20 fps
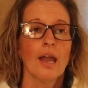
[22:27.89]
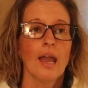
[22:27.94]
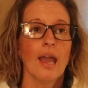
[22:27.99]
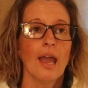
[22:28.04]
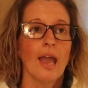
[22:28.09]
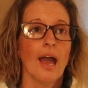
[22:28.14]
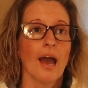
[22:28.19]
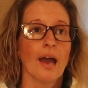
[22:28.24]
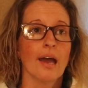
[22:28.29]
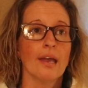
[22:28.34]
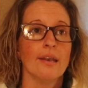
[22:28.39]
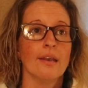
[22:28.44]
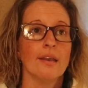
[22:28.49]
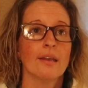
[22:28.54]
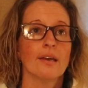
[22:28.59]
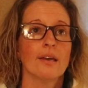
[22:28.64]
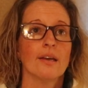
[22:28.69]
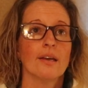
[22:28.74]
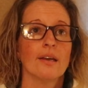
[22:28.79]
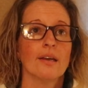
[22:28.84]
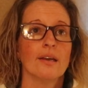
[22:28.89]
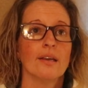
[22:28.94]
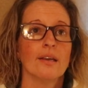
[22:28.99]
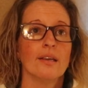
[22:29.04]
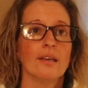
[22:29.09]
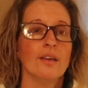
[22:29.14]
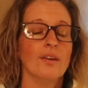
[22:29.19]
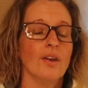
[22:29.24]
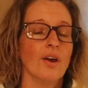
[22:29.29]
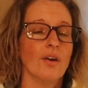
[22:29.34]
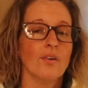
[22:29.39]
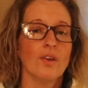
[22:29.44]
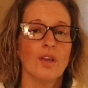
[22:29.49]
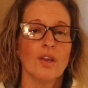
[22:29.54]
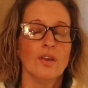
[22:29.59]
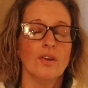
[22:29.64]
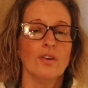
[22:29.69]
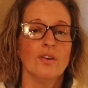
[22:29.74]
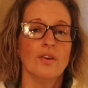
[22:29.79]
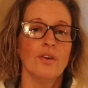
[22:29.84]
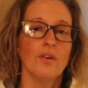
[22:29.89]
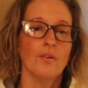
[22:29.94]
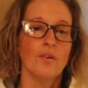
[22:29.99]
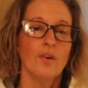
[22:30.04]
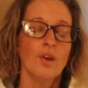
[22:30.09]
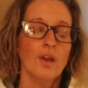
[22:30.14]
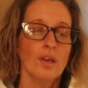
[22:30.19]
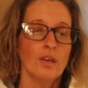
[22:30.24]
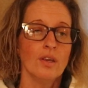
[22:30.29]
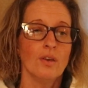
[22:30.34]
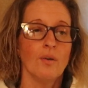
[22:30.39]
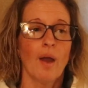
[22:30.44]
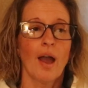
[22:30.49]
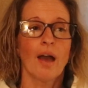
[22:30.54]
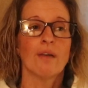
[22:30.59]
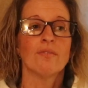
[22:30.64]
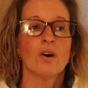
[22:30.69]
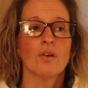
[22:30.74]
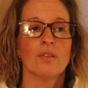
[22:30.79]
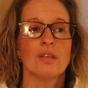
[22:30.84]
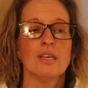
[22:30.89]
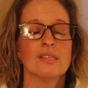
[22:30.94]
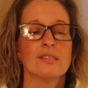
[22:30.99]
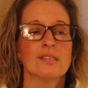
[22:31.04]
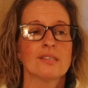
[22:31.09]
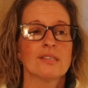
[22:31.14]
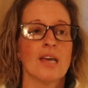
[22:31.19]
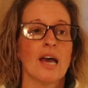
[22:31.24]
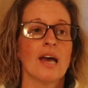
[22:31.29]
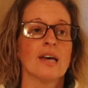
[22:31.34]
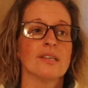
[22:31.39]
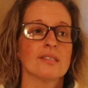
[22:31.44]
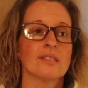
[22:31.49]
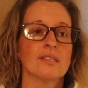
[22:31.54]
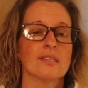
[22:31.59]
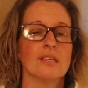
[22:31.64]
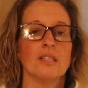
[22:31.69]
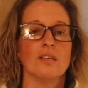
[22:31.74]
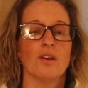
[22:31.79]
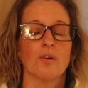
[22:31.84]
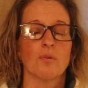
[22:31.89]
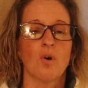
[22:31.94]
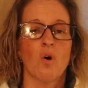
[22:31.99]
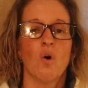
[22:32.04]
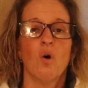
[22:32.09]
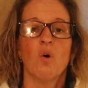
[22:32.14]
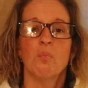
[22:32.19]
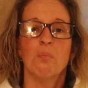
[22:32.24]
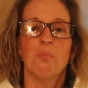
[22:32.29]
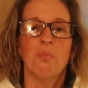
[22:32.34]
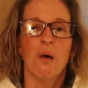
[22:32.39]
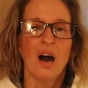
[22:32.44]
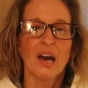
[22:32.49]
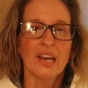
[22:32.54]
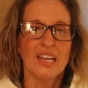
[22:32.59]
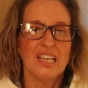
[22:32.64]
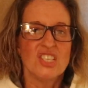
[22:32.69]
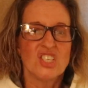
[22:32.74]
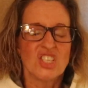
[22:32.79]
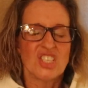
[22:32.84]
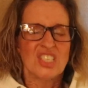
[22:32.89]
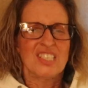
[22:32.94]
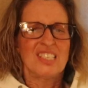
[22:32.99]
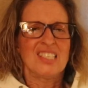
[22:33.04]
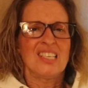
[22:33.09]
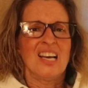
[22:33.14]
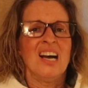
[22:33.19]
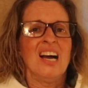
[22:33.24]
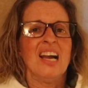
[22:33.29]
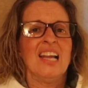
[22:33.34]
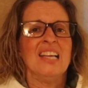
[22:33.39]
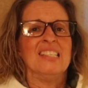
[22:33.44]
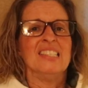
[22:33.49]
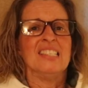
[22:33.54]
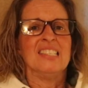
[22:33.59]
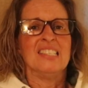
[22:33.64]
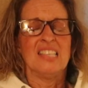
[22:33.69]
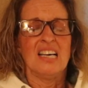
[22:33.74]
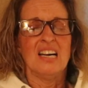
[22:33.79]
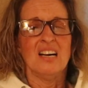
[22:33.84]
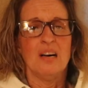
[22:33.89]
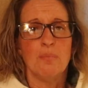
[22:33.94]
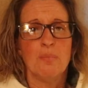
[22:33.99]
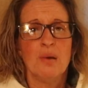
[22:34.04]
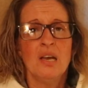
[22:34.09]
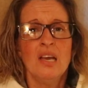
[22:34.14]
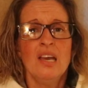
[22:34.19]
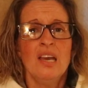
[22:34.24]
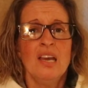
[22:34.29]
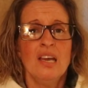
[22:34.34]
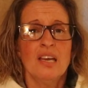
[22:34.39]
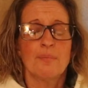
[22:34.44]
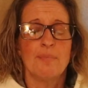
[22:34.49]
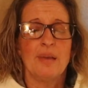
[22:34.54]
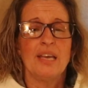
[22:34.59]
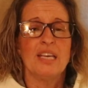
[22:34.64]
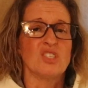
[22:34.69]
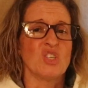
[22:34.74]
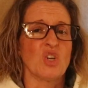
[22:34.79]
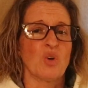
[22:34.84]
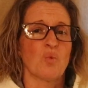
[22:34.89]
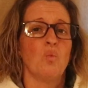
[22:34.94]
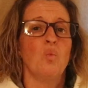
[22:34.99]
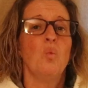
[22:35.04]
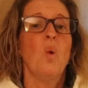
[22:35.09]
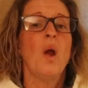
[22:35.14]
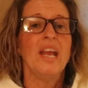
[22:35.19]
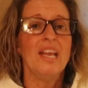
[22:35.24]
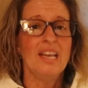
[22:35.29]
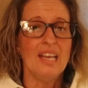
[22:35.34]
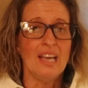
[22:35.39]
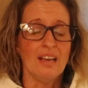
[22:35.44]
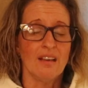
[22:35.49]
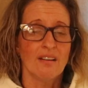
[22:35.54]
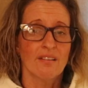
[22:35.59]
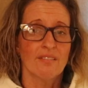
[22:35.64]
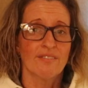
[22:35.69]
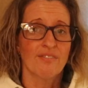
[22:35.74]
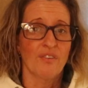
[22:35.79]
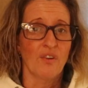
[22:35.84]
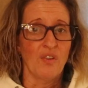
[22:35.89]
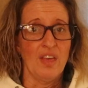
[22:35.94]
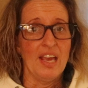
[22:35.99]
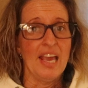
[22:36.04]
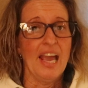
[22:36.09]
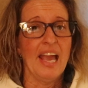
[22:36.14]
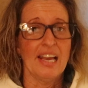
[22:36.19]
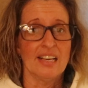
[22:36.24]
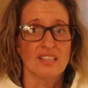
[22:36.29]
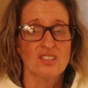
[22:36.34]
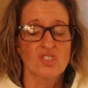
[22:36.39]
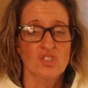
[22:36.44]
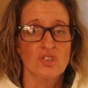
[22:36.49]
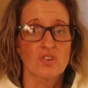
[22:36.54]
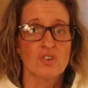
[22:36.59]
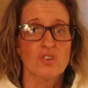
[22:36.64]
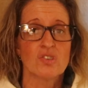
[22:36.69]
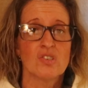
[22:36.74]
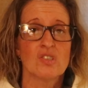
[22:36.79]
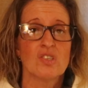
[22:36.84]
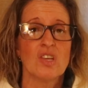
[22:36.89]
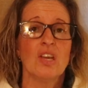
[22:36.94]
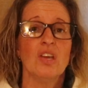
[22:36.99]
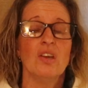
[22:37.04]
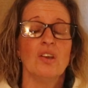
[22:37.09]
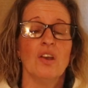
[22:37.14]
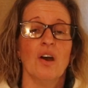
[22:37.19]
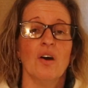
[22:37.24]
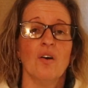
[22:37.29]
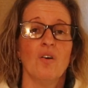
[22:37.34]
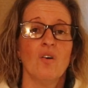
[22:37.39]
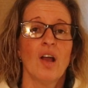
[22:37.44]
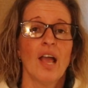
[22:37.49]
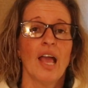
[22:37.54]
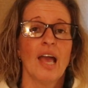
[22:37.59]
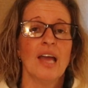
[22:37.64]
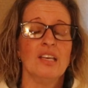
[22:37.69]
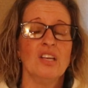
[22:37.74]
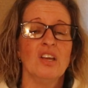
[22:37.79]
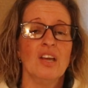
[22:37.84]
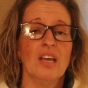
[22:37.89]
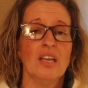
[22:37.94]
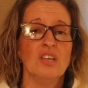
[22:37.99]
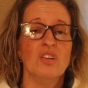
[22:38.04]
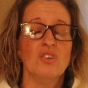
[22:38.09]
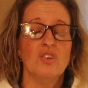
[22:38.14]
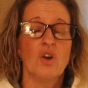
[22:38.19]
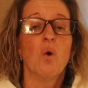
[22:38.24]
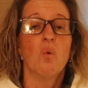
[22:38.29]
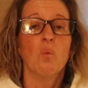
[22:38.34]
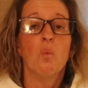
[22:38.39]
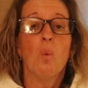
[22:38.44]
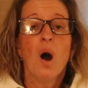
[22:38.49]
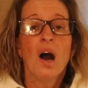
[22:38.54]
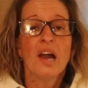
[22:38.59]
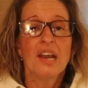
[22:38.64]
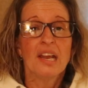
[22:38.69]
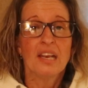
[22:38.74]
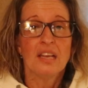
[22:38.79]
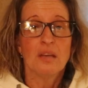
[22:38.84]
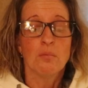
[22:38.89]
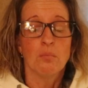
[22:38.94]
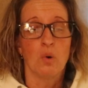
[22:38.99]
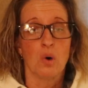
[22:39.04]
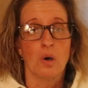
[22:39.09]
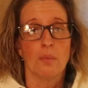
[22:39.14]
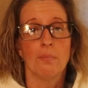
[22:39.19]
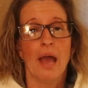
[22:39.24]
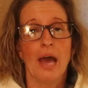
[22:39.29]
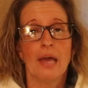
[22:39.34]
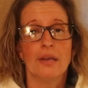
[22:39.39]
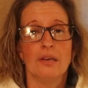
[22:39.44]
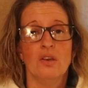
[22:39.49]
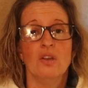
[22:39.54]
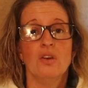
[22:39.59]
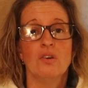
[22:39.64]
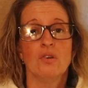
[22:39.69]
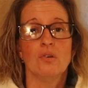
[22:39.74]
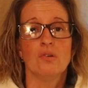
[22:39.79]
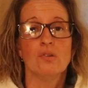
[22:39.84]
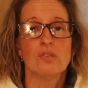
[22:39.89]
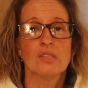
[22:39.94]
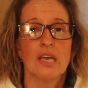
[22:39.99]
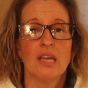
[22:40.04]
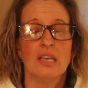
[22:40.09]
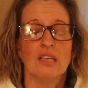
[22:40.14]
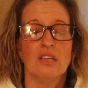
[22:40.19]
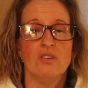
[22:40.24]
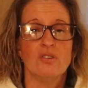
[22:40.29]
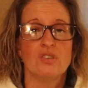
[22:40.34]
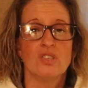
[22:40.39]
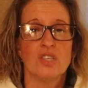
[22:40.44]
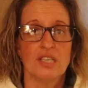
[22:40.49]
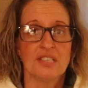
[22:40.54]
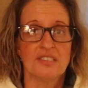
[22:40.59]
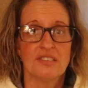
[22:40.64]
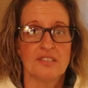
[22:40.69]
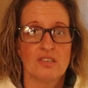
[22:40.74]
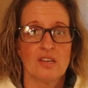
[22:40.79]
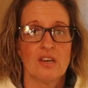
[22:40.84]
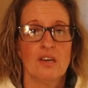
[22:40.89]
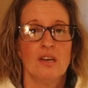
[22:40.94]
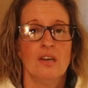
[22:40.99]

And you know, you have all these tests and your whole body just tightens up because you're waiting for the answers, you know, and you don't want any more bad news, and you just